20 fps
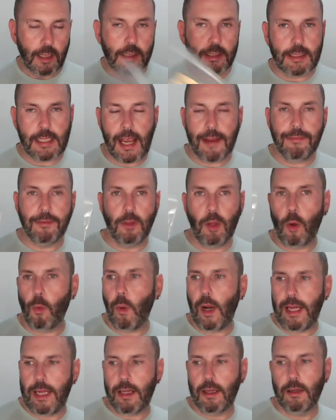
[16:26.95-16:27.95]
Devon
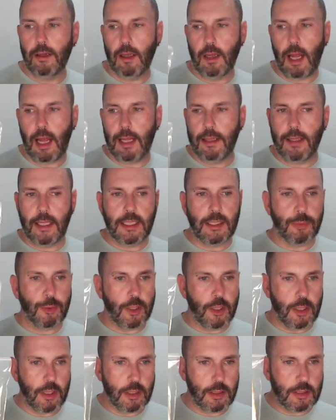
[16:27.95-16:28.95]
Wick, and this
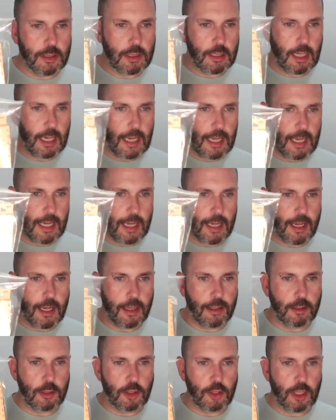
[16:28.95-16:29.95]
was
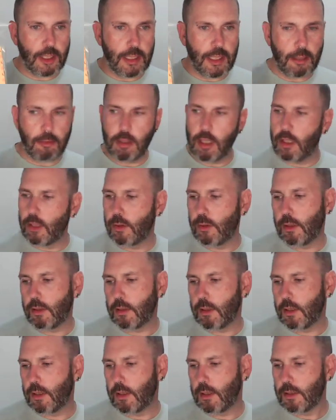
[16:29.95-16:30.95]
Janeiro
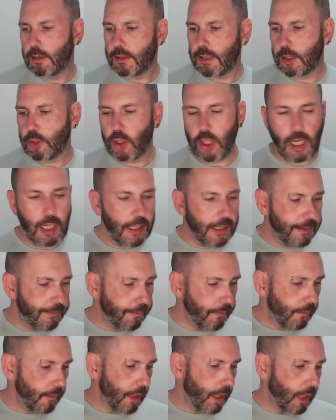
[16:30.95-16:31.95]
Sunshine.
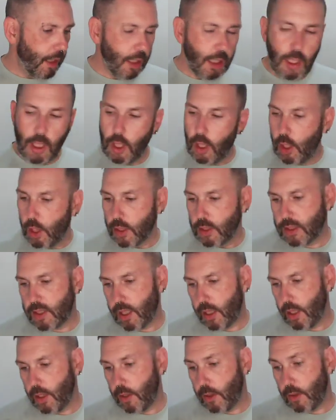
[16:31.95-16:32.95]

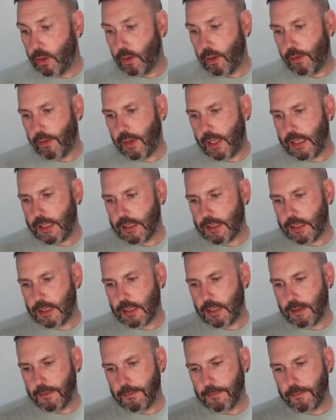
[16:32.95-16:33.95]
So
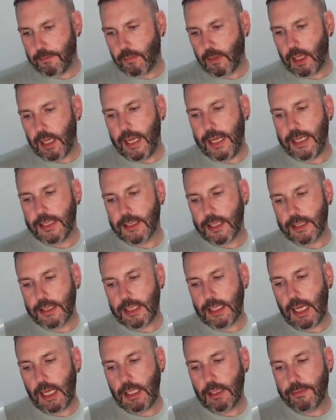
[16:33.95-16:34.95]
this is a
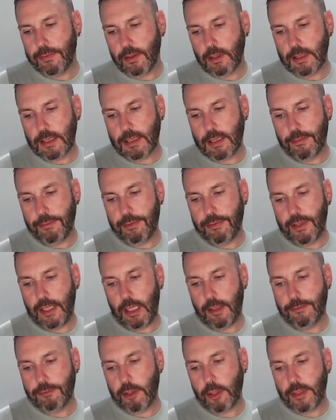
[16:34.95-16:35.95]
delightful
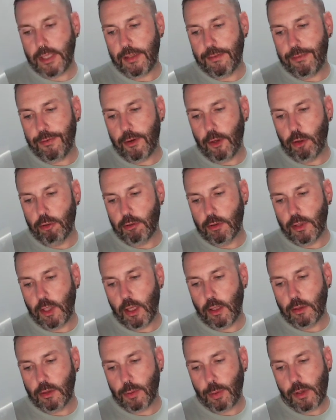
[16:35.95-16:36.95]
symphony of fruity and floral
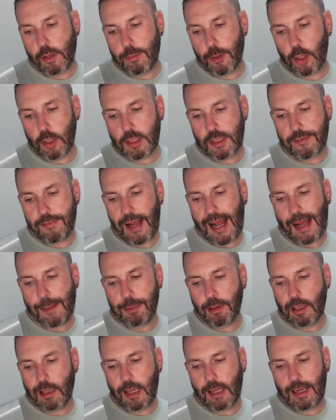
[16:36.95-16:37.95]
notes with a burst of
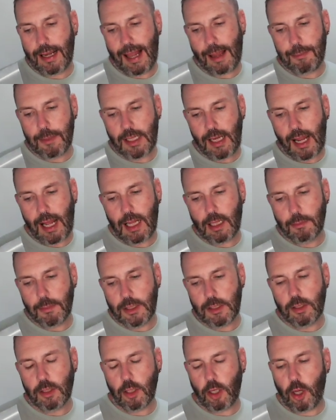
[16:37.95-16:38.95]
apple, lemon,
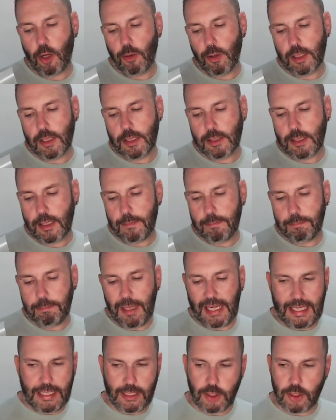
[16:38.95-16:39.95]
almond, coconut and
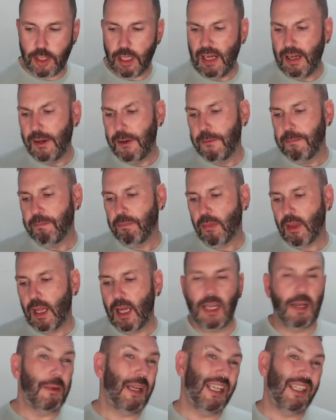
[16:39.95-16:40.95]
peach.
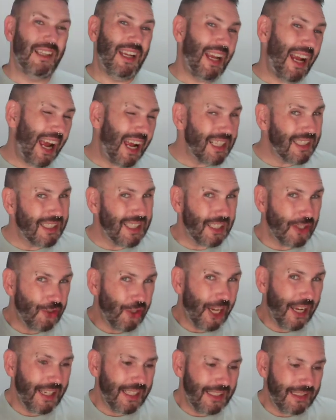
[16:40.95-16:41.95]
I mean, it had
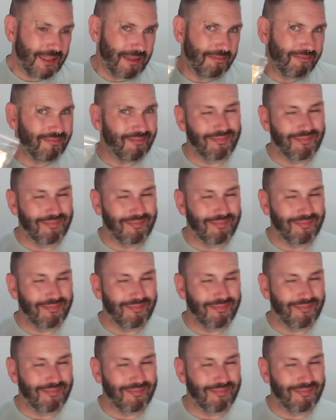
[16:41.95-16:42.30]
sunshine